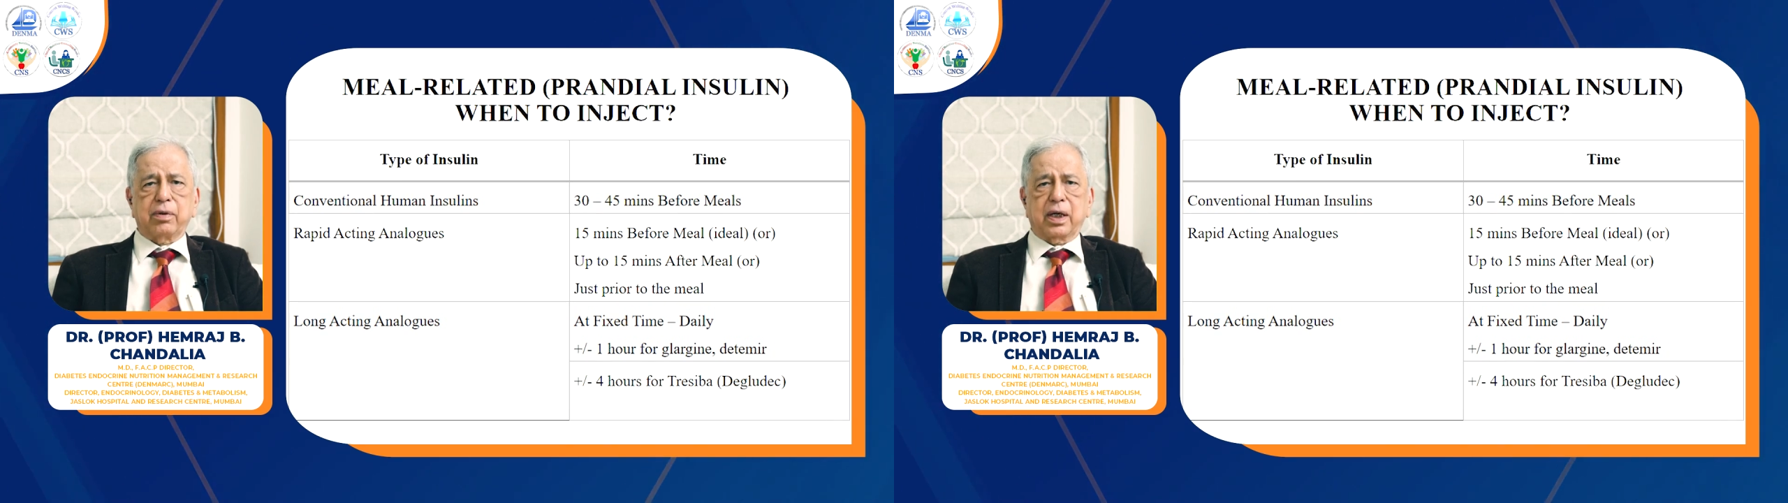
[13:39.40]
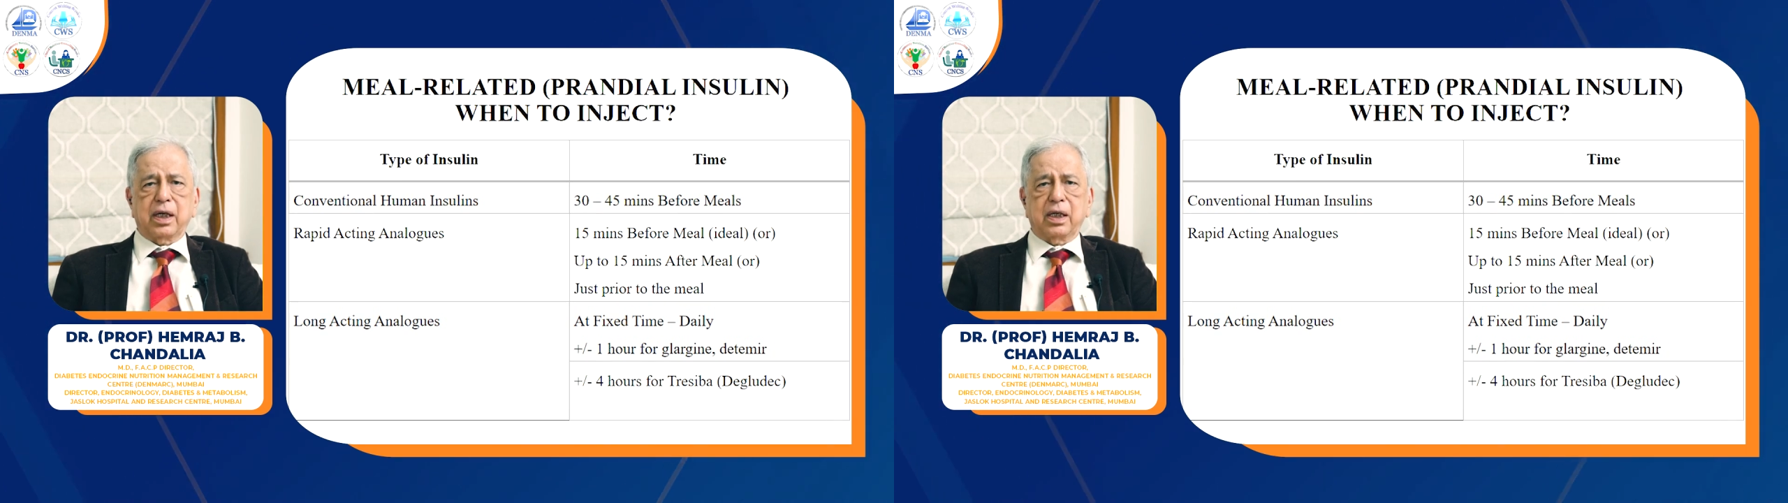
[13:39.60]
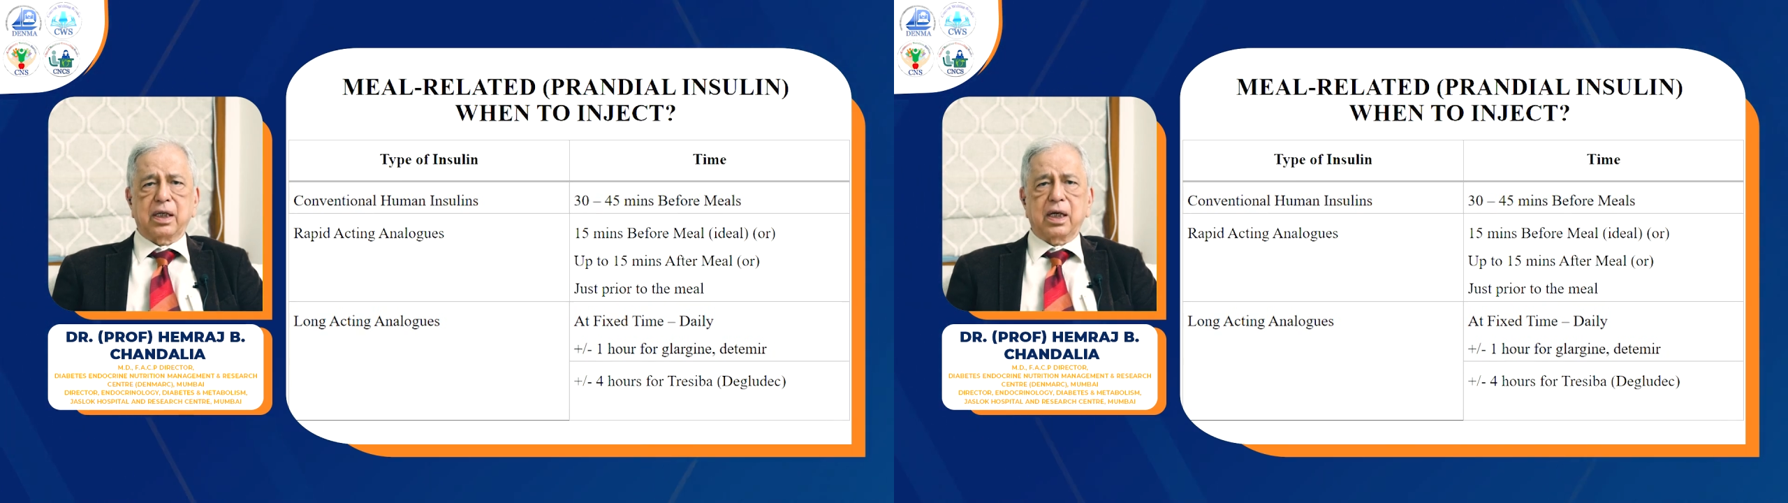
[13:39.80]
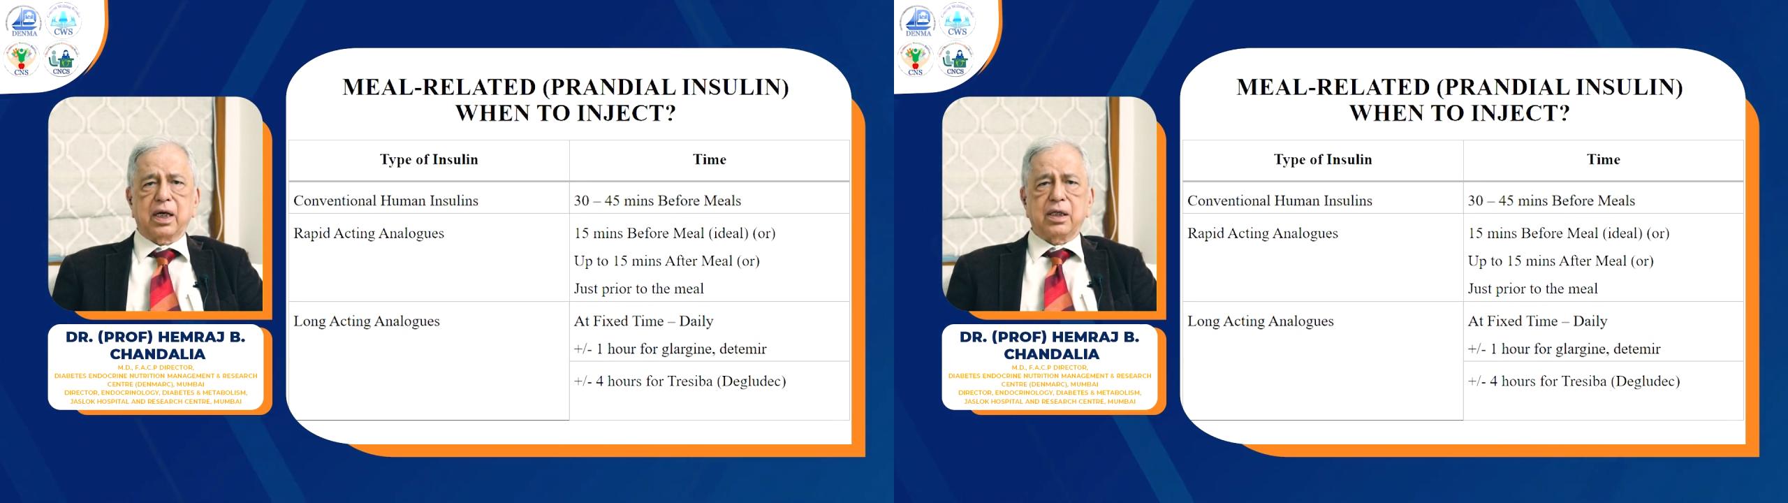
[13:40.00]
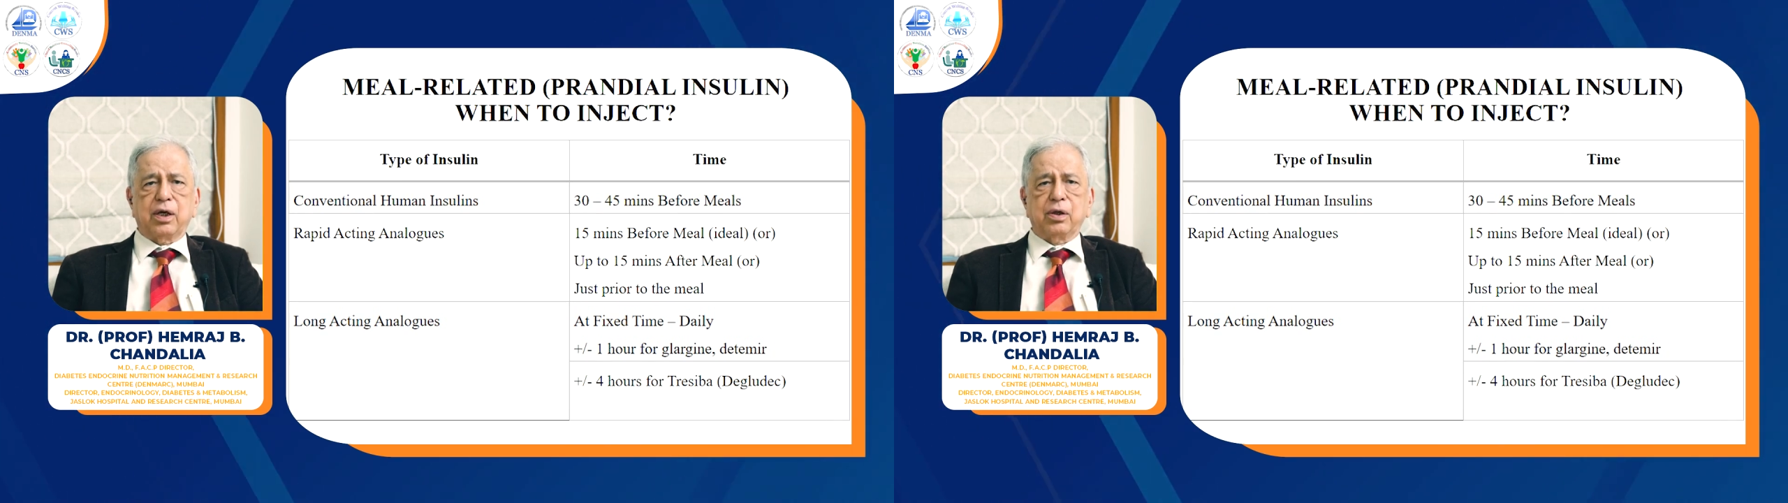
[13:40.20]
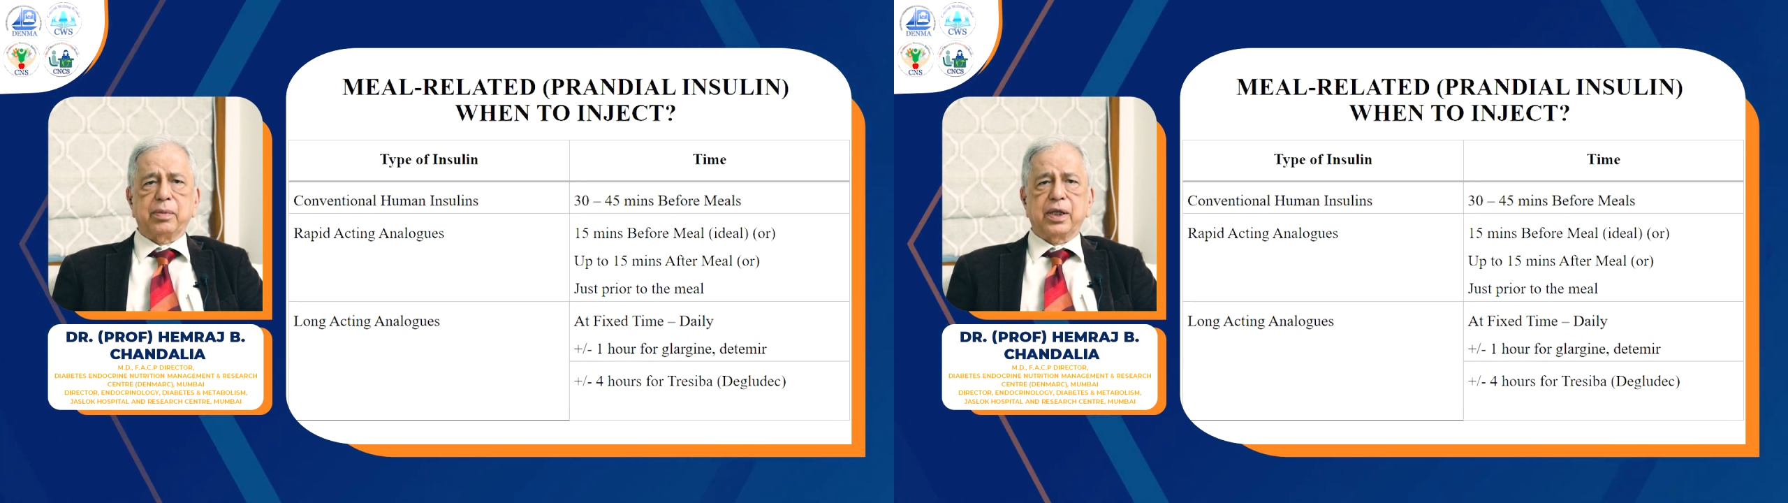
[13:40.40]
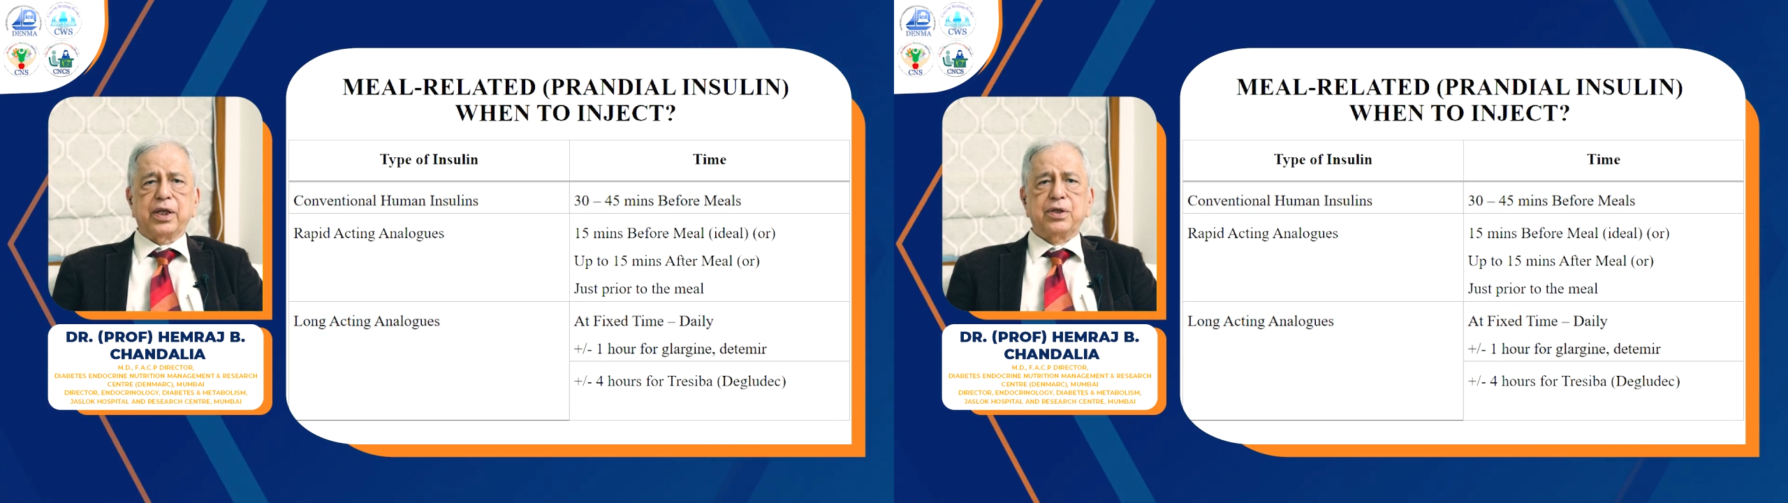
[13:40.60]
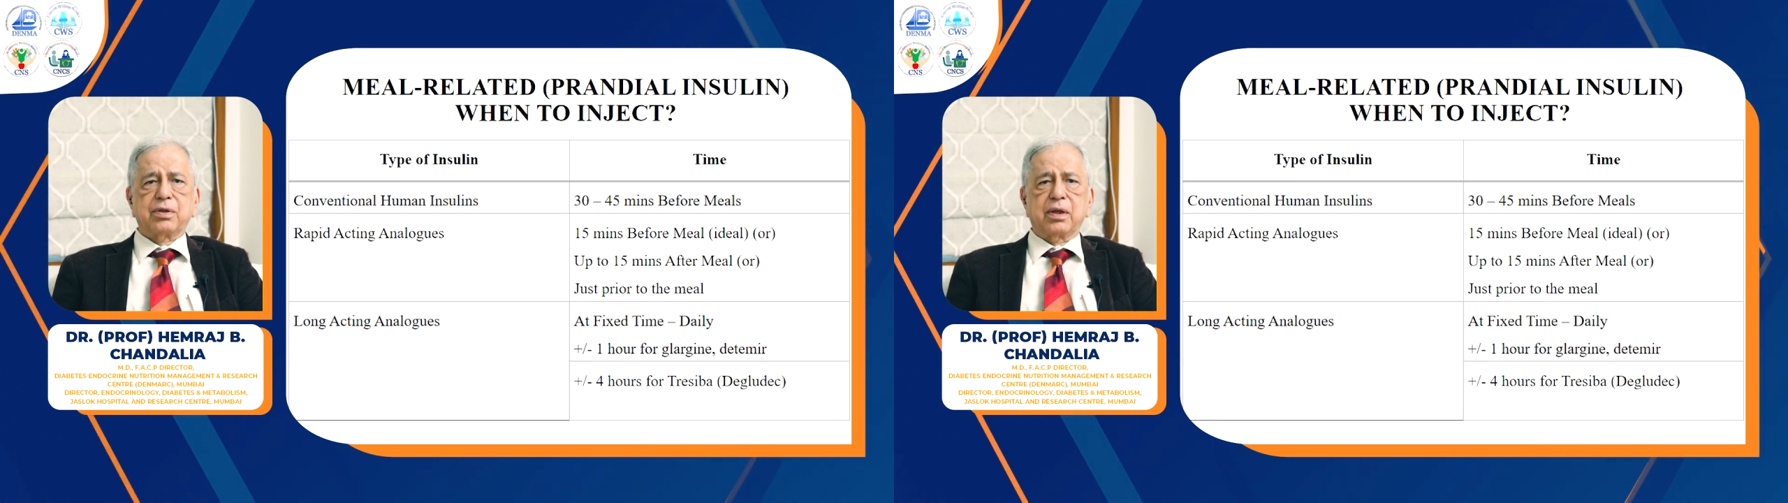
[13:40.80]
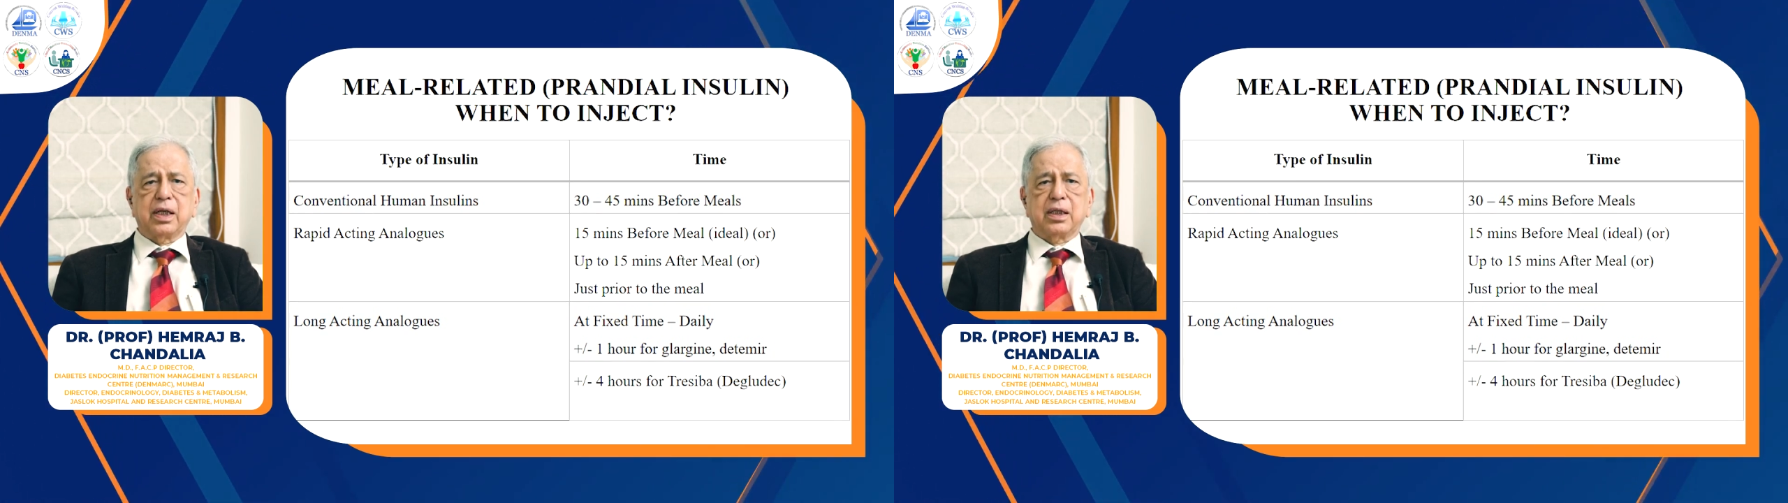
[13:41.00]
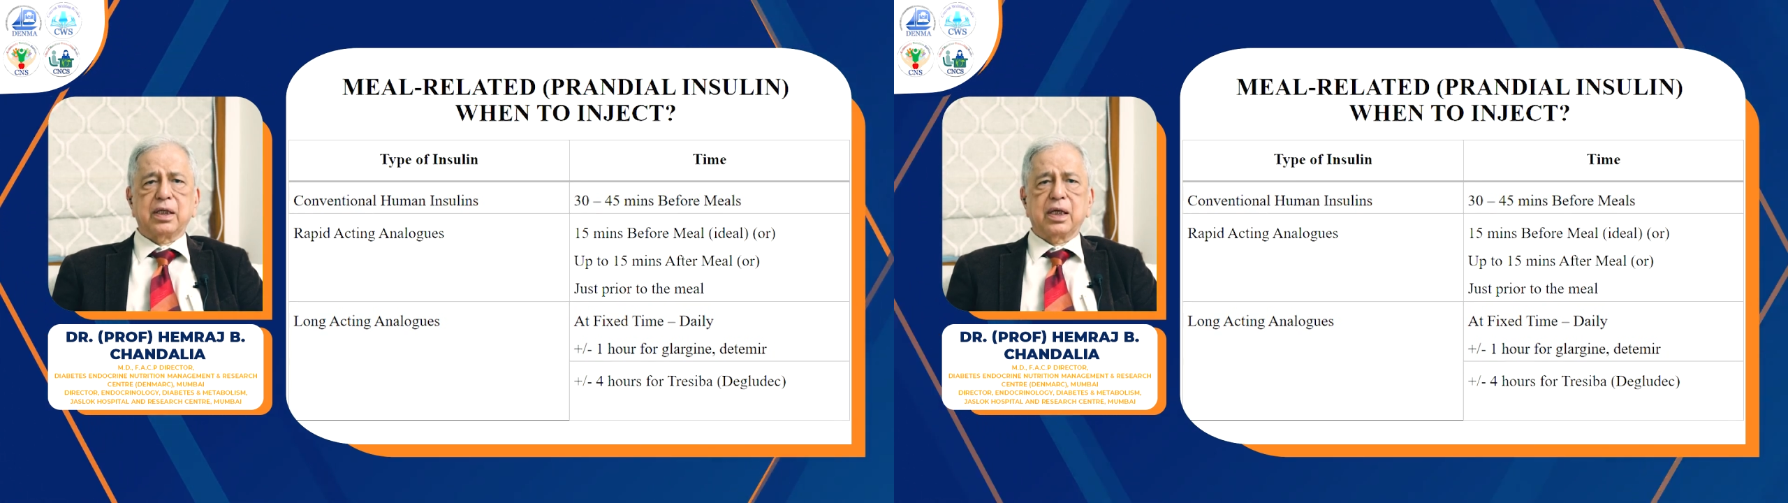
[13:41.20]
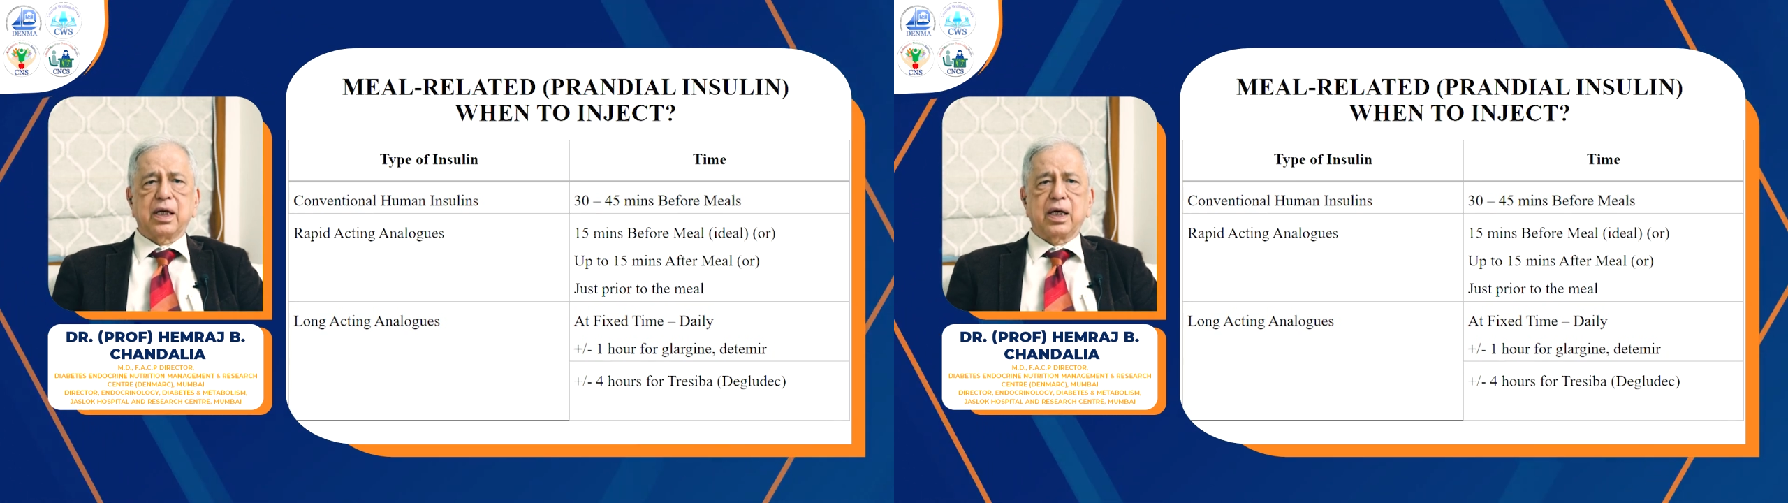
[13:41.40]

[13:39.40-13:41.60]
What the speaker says: quickly the human insulin,